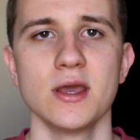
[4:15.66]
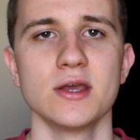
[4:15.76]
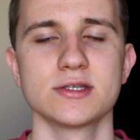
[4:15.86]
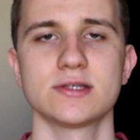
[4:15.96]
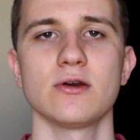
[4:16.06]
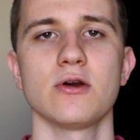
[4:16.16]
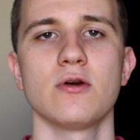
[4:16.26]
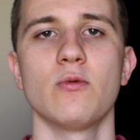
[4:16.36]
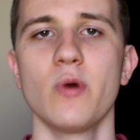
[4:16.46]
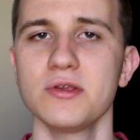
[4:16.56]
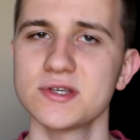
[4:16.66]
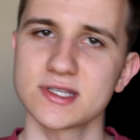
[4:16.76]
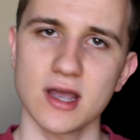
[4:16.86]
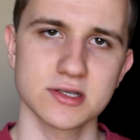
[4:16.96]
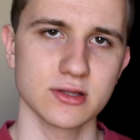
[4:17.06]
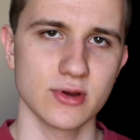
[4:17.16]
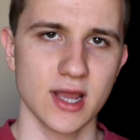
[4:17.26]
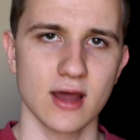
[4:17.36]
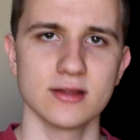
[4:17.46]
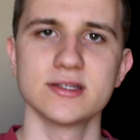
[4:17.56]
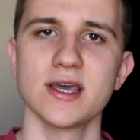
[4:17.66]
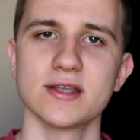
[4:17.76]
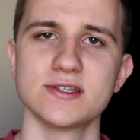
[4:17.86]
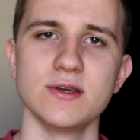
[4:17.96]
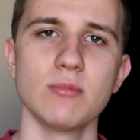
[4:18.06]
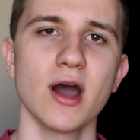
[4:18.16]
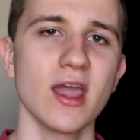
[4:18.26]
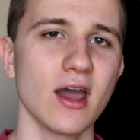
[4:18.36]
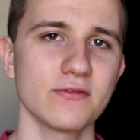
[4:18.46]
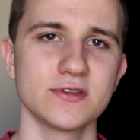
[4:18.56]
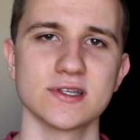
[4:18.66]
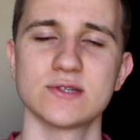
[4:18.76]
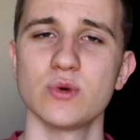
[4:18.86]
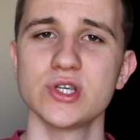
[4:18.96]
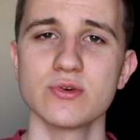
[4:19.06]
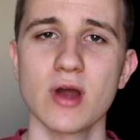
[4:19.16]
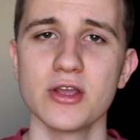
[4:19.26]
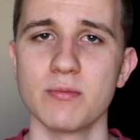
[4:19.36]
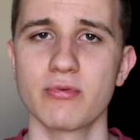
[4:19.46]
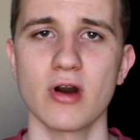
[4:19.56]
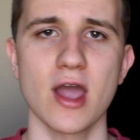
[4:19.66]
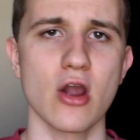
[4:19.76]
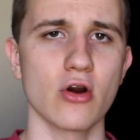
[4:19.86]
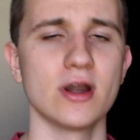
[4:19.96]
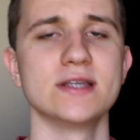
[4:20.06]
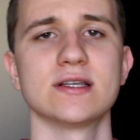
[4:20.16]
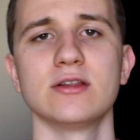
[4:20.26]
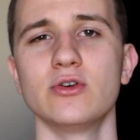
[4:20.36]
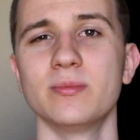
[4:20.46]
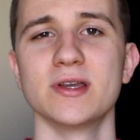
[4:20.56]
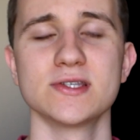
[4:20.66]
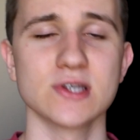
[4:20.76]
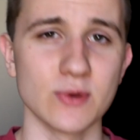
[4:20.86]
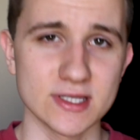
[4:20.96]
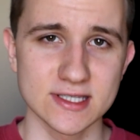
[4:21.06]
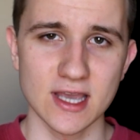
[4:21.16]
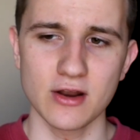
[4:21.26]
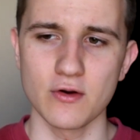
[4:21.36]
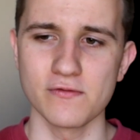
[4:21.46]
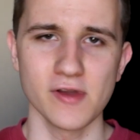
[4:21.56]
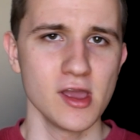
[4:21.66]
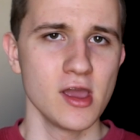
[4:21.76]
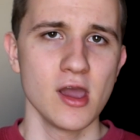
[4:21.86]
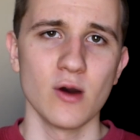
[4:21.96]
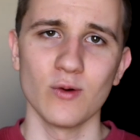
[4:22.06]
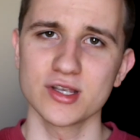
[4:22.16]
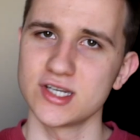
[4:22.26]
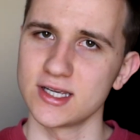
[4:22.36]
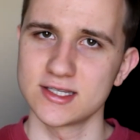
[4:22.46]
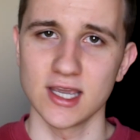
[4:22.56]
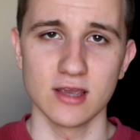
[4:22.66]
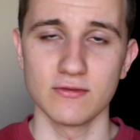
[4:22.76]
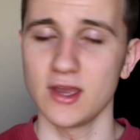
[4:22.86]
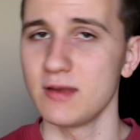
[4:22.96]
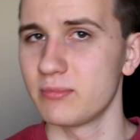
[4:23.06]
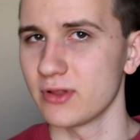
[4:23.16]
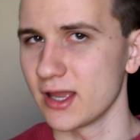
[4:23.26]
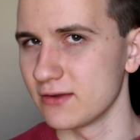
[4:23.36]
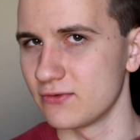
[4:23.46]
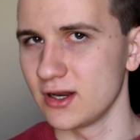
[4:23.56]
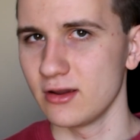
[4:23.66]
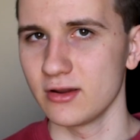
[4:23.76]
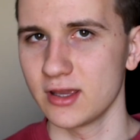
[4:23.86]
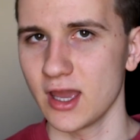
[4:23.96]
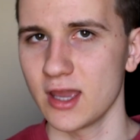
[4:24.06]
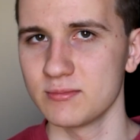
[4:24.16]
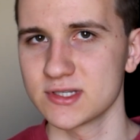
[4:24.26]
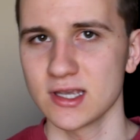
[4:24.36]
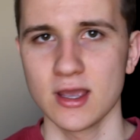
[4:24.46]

So when you start to learn how to dance, you might have to switch around your priorities a little bit. So instead of watching TV, playing video games,